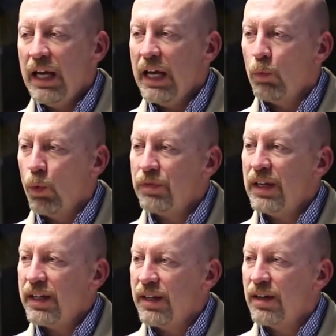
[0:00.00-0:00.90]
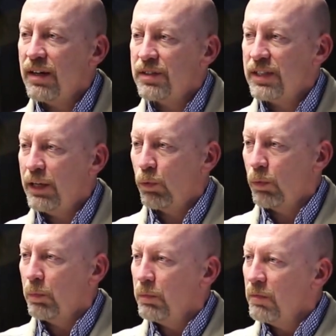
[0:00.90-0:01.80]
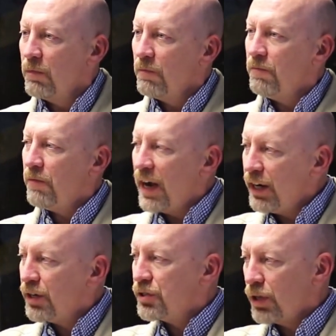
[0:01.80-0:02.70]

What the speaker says: And what that does, it fires